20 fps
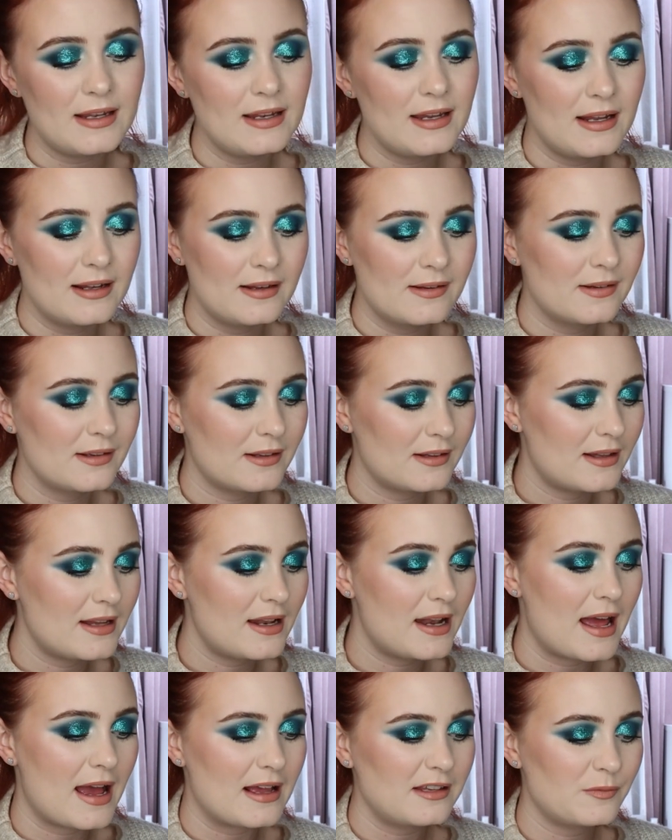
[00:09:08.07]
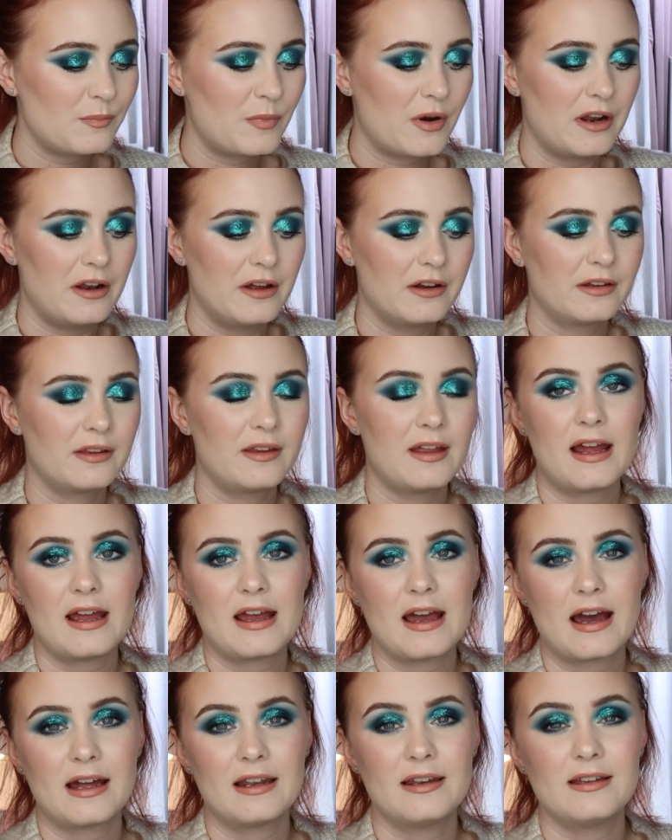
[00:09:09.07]
And then the last product that
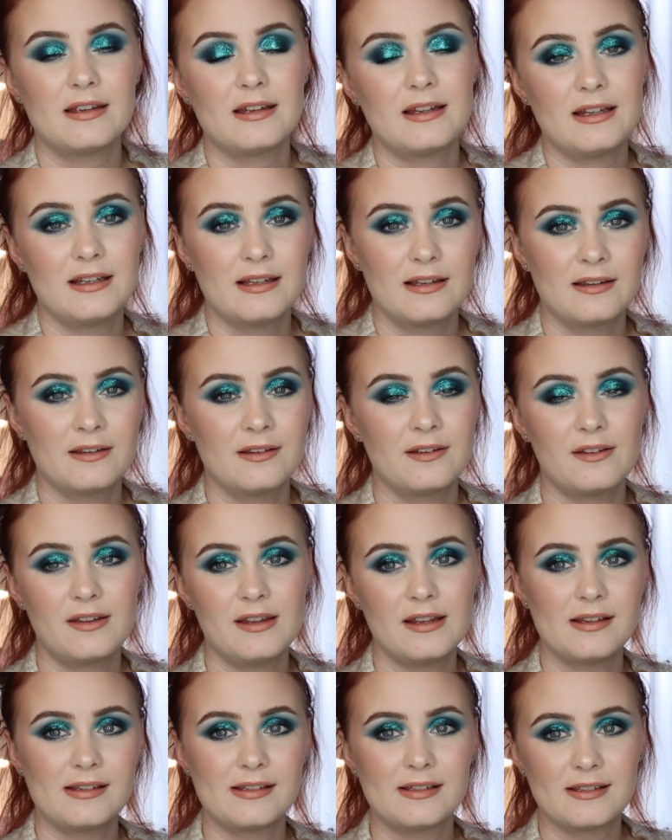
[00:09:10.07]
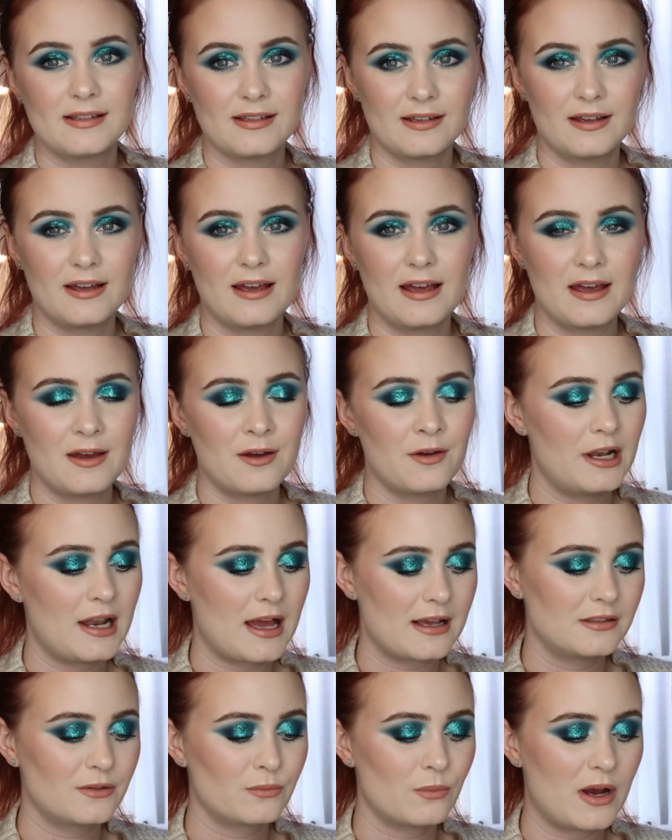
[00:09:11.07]
I had in this
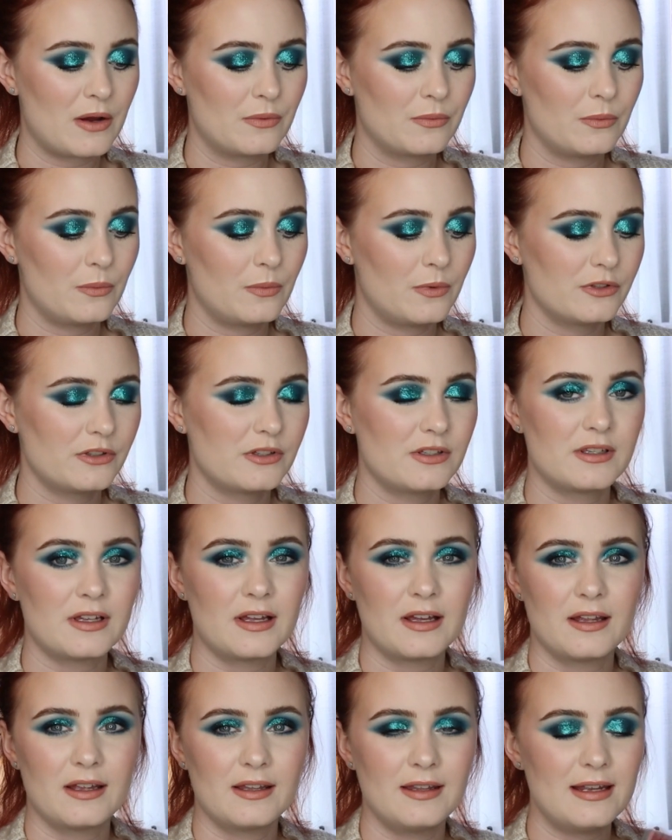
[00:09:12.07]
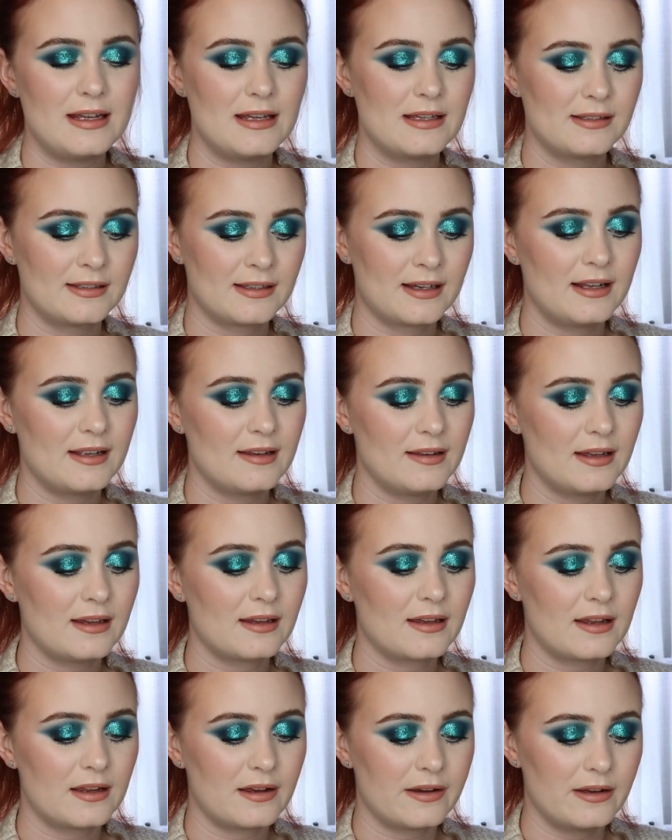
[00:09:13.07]
last round was these
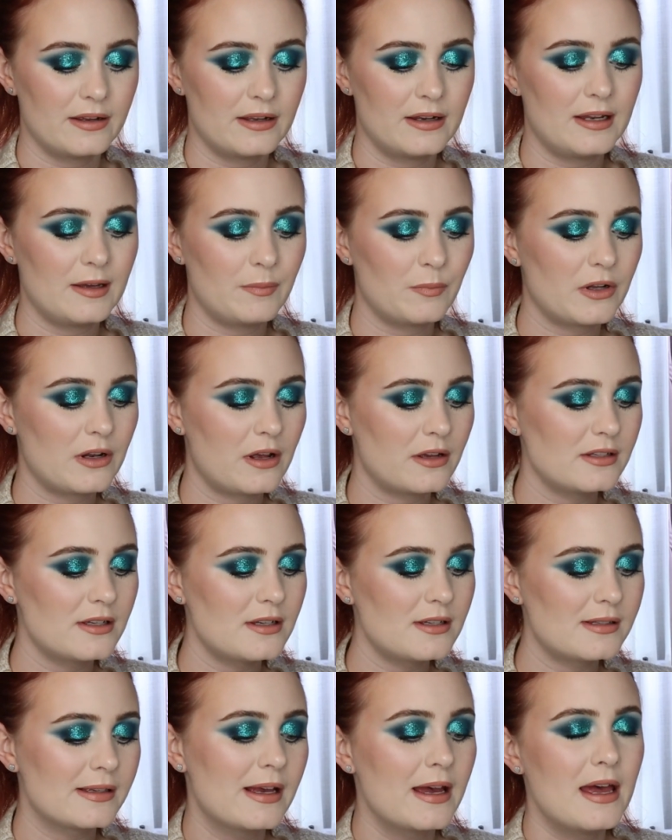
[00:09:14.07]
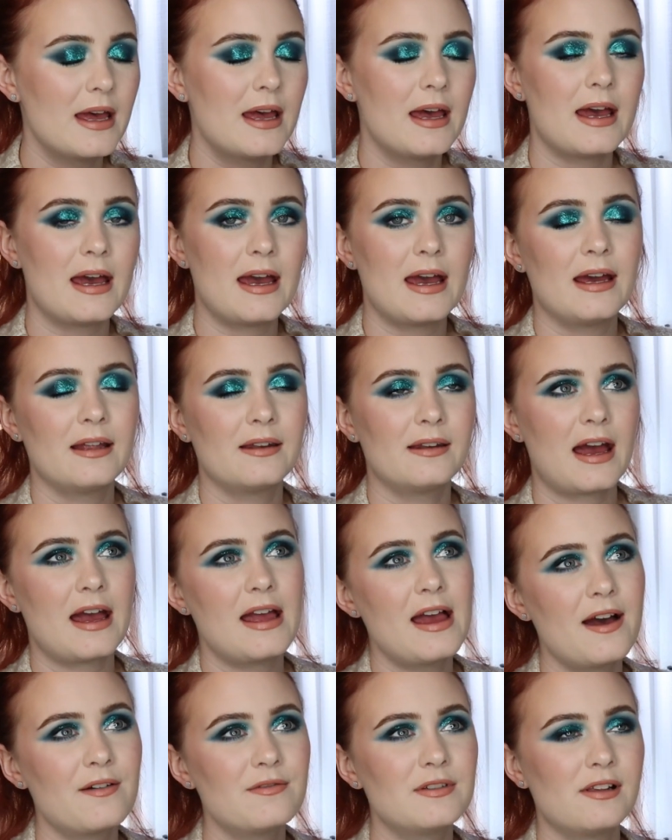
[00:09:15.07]
Clinique lip glosses, and
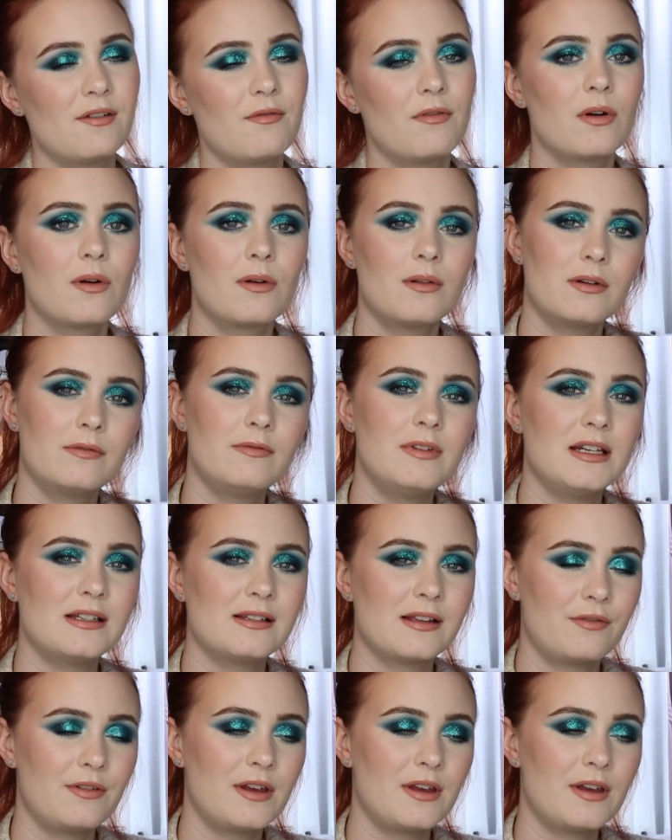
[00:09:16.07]
I have several of these.